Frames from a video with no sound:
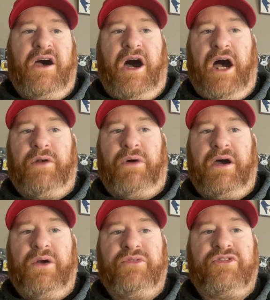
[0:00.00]

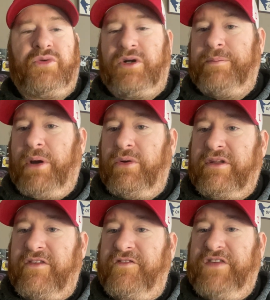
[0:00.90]
Ottawa outscored
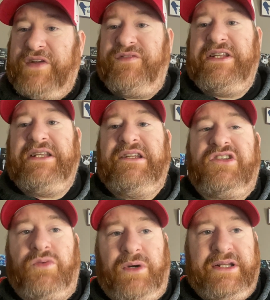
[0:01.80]
opponents
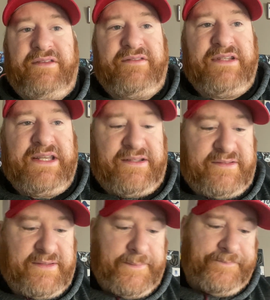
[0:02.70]

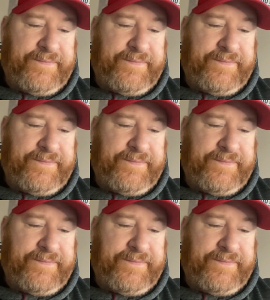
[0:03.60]
50-26.